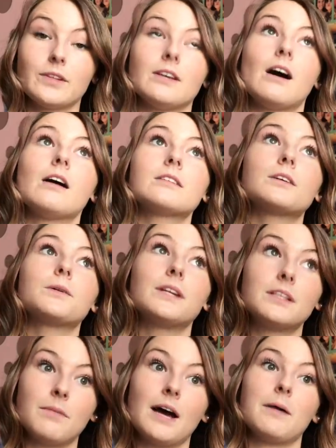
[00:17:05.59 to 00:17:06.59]
You also
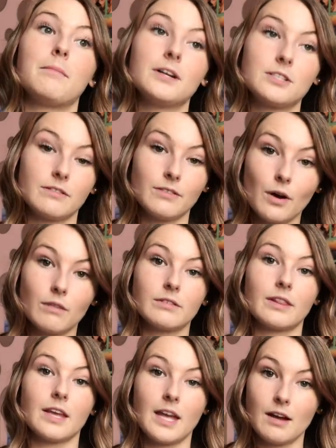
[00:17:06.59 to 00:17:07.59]
need to buy a bunch of
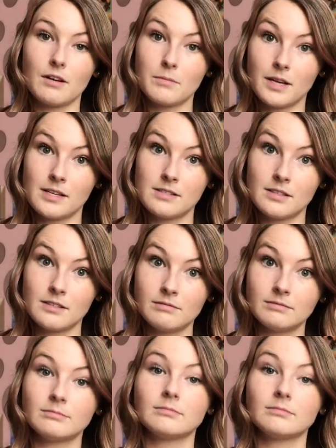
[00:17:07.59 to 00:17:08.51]
over-the-counter medicine.